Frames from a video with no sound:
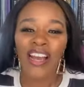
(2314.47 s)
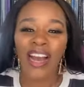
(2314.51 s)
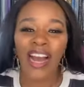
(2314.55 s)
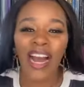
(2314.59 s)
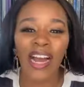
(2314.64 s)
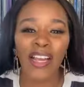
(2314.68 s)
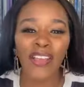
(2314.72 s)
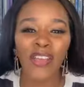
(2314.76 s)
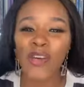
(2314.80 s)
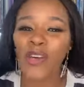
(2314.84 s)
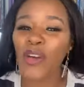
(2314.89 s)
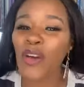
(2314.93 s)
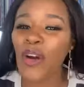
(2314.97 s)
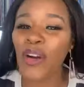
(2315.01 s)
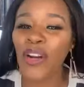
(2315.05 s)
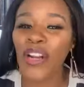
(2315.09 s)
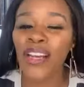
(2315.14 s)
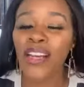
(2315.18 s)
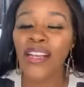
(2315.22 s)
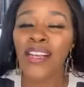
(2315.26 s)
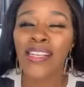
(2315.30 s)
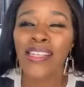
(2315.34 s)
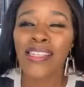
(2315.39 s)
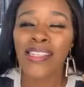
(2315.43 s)
Uh, you can go
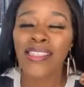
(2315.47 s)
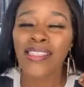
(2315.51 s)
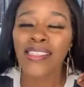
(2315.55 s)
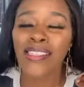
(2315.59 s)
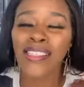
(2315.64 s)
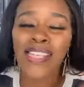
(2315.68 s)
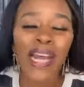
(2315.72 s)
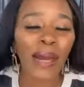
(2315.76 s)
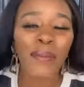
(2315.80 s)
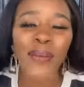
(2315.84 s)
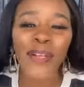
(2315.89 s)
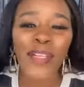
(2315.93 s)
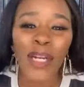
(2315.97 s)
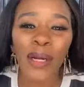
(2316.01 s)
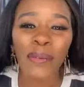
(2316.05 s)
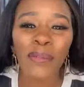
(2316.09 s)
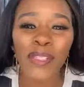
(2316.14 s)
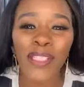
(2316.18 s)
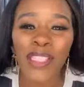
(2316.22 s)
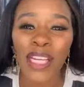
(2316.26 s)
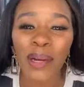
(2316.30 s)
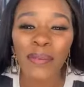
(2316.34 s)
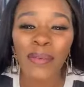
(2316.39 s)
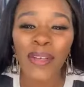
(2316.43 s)
to
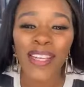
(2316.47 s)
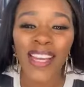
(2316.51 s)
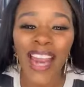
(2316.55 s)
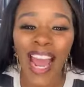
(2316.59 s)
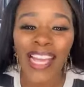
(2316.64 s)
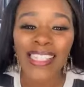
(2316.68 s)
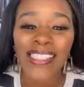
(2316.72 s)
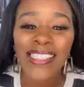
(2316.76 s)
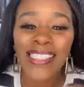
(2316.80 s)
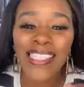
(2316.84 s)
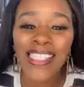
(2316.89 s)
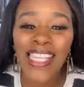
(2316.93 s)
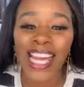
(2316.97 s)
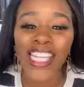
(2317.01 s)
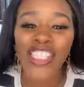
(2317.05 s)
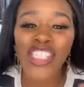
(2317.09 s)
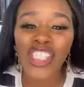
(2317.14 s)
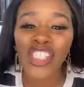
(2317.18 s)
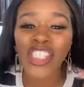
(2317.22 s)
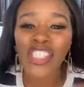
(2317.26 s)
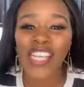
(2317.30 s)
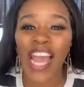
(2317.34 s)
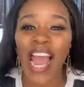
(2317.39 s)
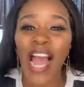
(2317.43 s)

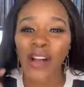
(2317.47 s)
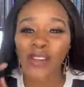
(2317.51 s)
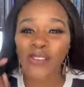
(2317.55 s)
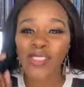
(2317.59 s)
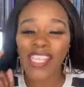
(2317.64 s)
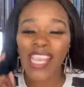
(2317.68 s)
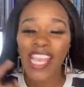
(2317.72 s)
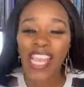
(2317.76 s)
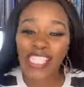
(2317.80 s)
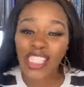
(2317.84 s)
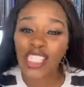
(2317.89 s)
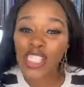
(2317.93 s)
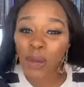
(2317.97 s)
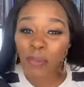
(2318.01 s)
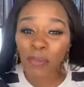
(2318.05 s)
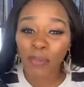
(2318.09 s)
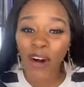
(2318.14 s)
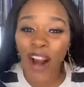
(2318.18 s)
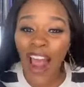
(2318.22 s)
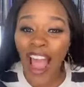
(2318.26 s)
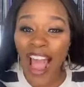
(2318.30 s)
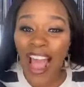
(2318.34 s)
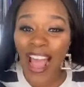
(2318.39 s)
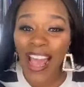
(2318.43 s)

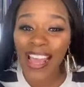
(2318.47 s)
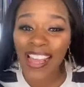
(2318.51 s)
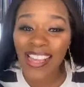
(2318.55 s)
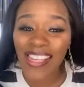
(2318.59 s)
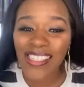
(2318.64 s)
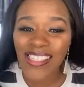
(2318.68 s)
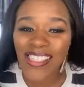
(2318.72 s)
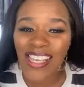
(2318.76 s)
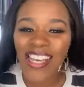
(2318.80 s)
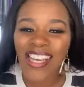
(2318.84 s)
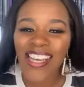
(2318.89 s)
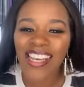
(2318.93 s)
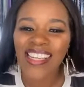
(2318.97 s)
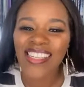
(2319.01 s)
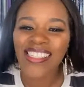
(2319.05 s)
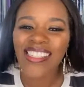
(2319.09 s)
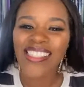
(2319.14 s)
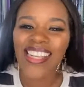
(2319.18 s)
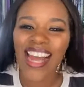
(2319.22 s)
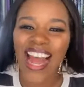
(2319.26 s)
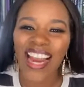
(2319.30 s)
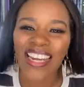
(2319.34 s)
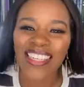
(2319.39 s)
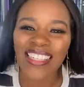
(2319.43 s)

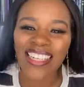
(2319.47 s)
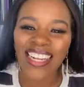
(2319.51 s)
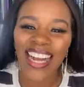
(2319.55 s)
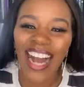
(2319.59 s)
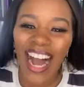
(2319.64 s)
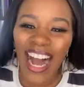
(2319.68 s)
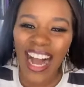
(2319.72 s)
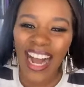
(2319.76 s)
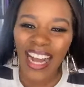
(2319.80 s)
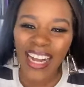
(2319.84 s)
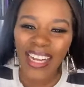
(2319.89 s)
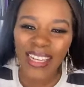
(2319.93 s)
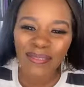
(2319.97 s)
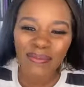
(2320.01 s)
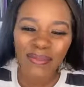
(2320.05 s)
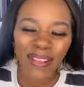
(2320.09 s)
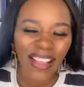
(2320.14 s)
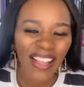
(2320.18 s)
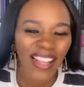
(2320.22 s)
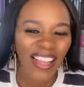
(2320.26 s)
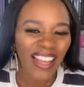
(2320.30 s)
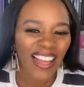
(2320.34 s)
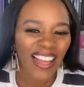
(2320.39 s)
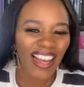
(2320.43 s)
www.touchdownsenterprise.com
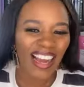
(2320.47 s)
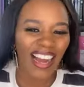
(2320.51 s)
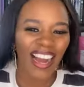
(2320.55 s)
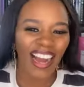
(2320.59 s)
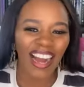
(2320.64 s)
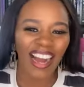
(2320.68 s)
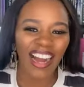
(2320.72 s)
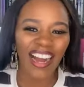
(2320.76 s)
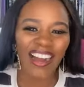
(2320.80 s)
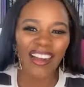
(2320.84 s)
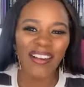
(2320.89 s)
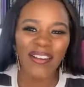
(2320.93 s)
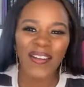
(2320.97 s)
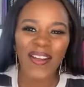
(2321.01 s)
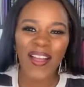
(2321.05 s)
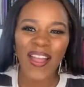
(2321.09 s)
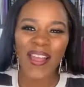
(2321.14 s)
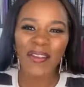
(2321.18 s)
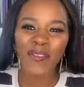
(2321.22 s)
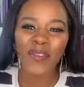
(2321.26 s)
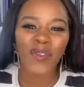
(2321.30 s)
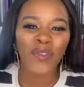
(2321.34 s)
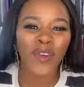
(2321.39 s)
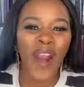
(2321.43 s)
uh,
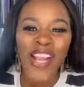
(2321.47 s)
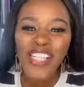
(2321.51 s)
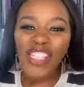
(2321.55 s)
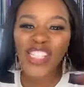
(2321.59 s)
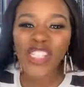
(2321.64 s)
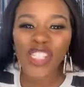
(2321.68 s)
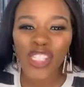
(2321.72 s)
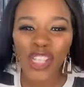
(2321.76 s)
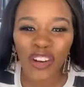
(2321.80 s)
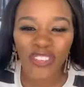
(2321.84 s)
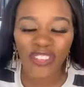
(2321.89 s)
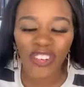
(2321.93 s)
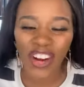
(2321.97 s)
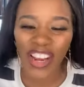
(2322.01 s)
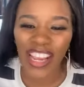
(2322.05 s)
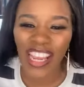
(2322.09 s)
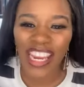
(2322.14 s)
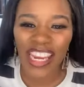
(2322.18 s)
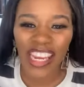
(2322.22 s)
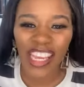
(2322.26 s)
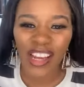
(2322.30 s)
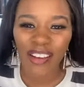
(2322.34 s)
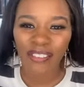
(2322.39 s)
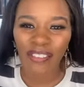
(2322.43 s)
and register for
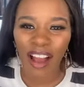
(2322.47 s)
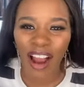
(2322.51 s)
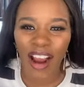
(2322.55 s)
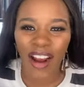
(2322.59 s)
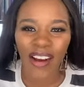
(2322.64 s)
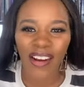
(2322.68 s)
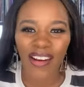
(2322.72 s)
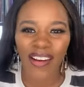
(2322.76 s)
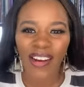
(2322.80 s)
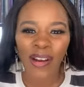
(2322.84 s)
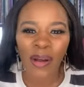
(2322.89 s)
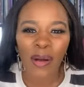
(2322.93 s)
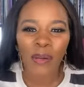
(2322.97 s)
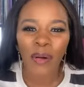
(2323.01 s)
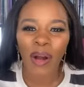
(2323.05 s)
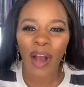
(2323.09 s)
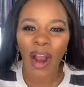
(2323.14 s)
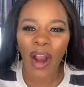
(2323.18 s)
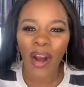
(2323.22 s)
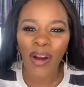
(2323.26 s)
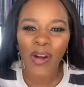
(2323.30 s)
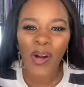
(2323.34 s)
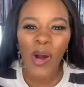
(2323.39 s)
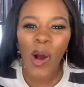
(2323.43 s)
any of our
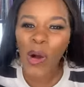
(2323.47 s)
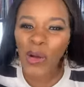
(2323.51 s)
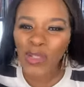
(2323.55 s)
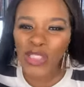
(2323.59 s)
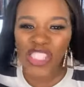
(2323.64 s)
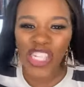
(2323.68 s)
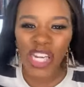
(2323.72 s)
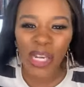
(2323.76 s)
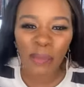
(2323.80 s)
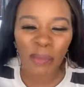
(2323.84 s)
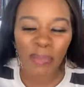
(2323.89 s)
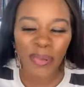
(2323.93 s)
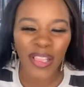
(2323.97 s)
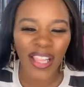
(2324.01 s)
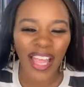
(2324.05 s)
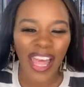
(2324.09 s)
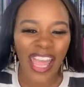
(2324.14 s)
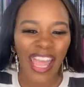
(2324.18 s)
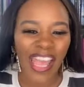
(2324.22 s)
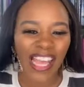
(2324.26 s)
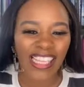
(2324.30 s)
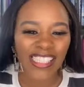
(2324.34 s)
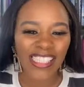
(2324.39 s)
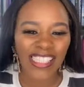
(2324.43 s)
our coaching
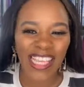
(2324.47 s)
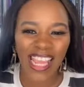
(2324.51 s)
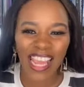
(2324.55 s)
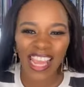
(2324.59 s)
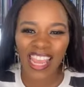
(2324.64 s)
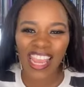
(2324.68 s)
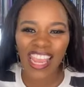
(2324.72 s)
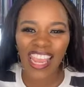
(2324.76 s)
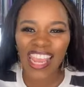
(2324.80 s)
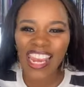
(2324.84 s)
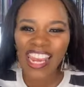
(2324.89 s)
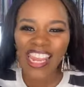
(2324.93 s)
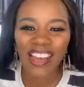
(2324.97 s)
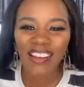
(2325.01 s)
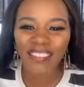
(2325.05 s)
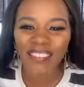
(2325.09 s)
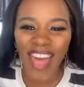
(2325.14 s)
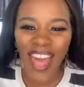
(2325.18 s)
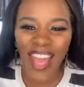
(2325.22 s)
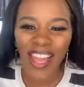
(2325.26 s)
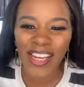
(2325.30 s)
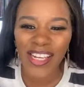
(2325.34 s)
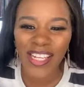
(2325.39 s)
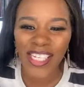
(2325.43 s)
plans, any of
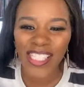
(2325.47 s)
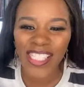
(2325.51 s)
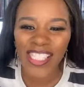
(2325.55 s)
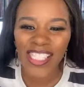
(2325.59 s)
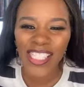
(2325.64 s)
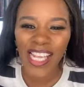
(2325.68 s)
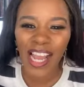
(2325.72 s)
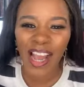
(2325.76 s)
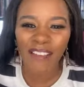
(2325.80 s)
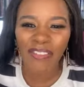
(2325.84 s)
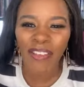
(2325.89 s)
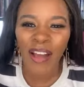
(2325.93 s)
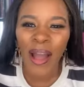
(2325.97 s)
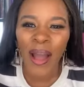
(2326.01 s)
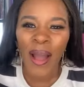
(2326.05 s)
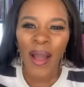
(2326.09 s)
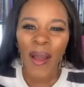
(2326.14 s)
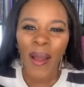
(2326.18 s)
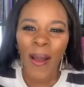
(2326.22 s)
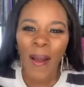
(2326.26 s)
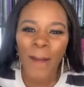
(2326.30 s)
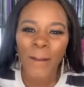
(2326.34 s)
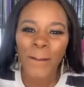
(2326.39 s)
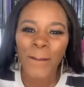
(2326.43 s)
that good stuff.
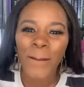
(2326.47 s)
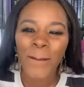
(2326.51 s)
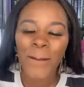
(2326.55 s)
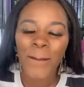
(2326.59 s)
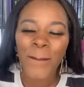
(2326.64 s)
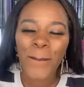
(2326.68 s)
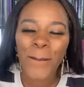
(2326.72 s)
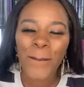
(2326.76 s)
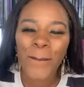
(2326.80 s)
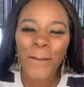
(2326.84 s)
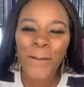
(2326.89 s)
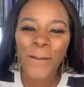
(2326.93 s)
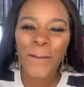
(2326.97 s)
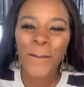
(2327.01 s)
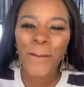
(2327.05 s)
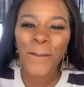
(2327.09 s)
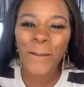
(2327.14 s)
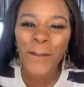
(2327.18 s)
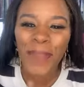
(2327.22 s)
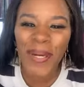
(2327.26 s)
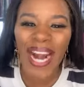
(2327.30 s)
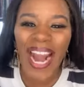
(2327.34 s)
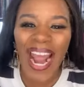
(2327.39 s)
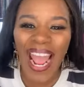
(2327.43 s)

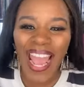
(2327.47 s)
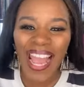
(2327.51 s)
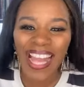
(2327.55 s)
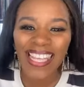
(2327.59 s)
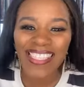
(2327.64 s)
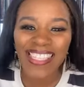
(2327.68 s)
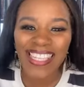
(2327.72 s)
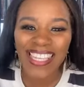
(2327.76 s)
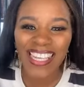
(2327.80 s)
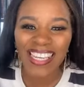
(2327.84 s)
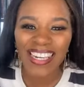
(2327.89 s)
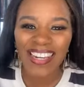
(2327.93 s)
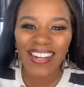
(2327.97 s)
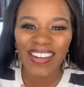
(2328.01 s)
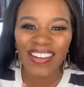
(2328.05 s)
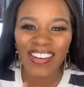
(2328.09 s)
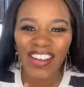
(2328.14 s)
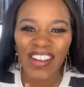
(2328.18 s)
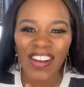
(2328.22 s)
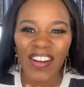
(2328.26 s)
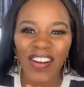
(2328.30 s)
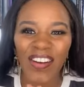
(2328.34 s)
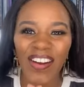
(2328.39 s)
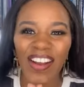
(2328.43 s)
But I had to get on
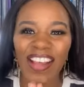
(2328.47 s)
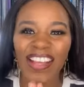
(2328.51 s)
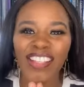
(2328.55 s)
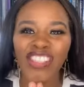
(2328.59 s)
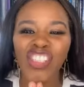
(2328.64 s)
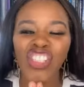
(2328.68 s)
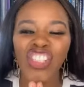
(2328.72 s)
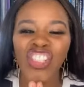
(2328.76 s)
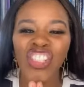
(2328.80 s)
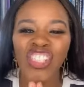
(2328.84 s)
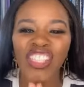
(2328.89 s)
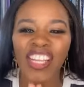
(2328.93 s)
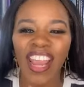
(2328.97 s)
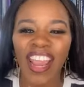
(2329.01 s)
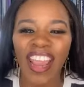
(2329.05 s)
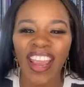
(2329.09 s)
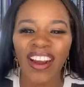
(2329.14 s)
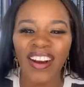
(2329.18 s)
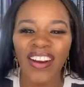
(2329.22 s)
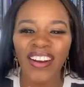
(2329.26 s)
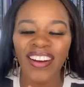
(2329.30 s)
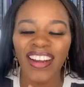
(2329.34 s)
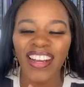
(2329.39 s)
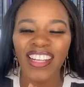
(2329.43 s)
here and
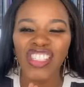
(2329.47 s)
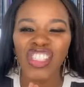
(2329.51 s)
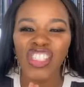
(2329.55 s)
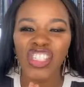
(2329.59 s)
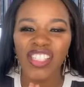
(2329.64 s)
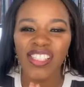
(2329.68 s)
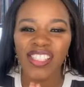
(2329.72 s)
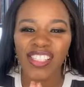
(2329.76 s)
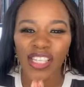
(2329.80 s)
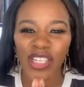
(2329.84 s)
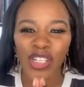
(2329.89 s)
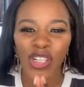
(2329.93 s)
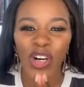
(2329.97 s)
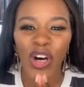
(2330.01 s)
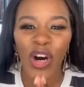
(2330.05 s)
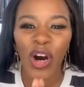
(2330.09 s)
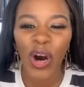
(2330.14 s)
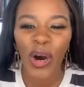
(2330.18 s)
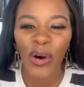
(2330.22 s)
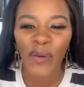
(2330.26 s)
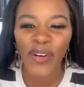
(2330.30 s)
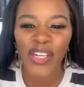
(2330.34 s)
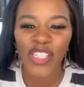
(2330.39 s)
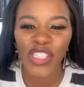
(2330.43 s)
share and just
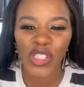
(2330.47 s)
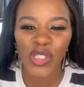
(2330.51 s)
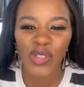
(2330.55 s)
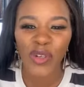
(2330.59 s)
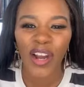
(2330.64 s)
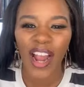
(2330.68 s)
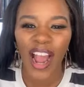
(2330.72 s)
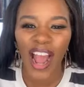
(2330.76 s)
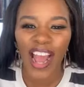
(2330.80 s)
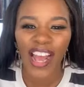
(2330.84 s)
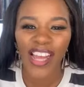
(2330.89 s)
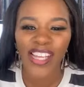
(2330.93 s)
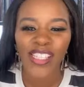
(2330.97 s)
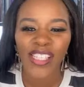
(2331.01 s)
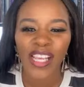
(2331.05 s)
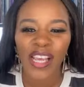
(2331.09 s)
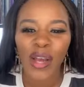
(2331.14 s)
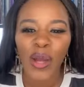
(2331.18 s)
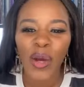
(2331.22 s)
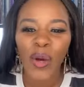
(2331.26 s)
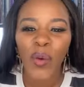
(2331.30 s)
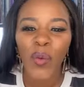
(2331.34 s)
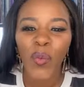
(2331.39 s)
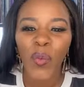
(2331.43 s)
encourage you guys
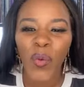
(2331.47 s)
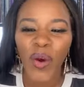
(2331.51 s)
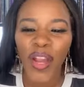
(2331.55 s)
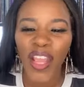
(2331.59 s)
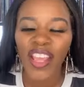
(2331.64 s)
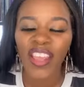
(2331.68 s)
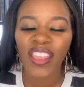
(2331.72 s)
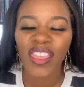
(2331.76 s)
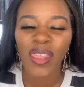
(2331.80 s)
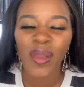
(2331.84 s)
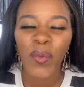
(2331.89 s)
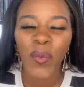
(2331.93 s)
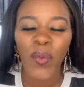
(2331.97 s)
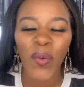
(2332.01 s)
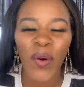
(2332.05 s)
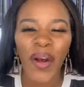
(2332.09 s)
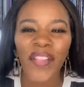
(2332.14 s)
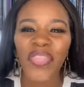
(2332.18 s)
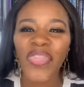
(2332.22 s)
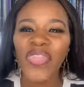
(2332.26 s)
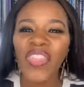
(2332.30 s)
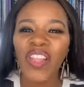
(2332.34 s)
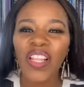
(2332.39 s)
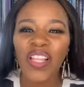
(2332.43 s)
with
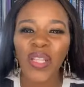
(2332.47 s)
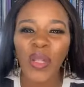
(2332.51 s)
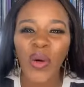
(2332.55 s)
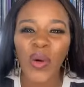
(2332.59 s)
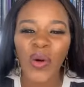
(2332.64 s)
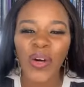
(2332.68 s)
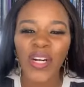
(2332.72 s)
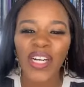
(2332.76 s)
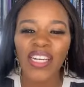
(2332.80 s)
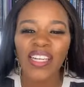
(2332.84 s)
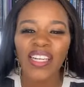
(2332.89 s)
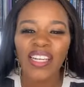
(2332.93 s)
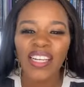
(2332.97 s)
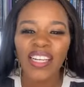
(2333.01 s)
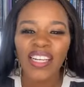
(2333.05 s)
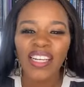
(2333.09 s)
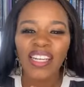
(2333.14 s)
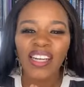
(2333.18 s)
what the Lord